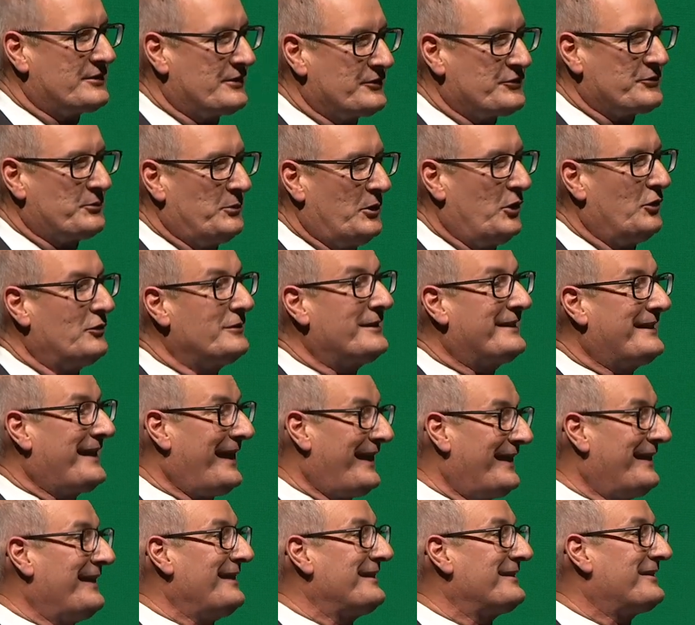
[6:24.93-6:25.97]
as well.
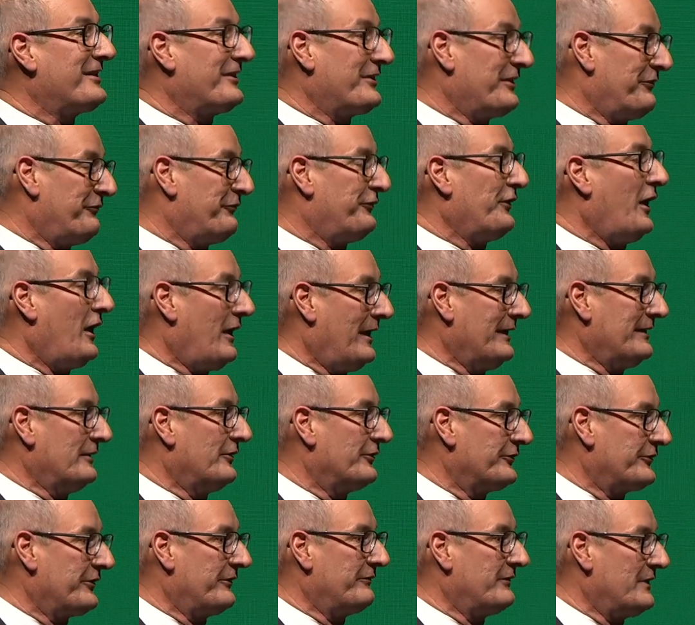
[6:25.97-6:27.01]
Getting to the finals
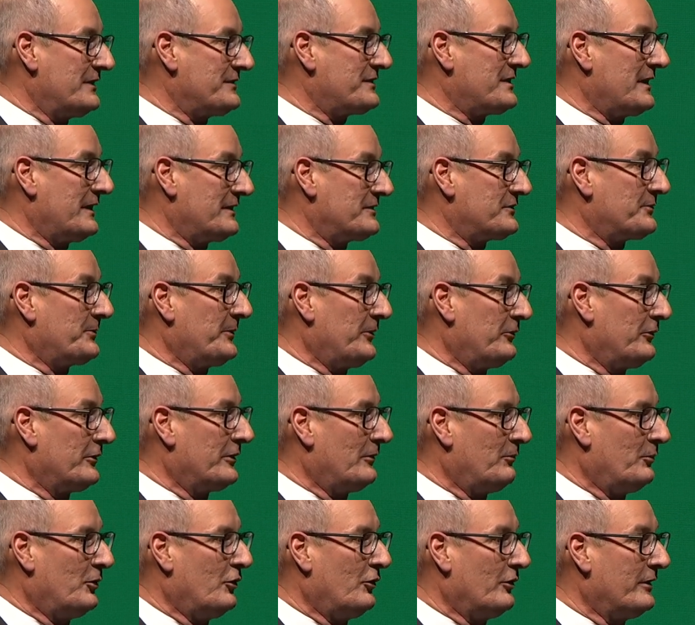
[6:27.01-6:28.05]
of this Export
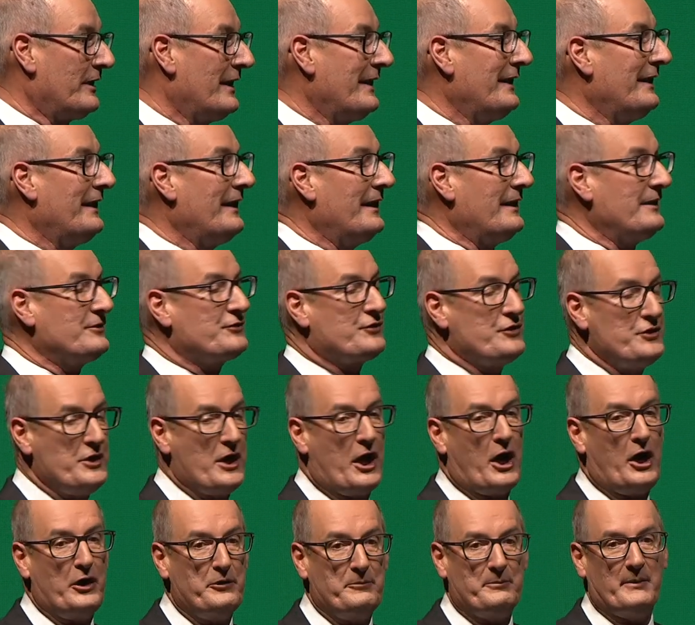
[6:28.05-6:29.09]
Award is
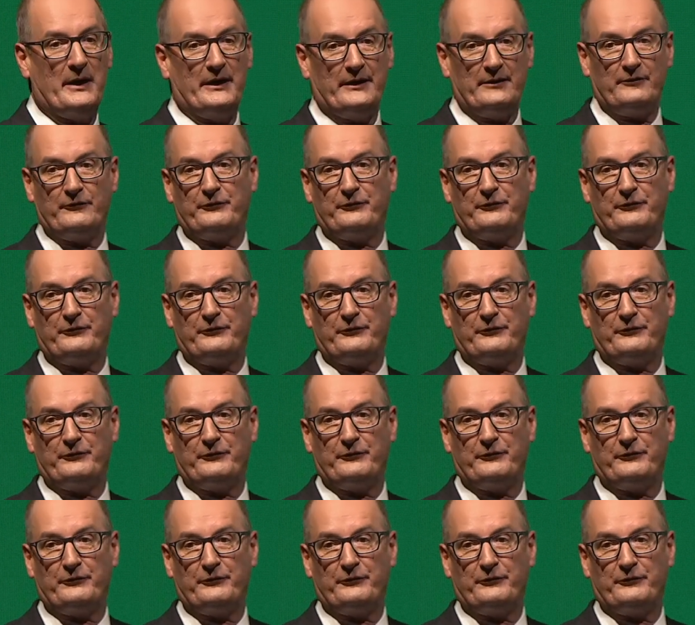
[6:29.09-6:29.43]
no mean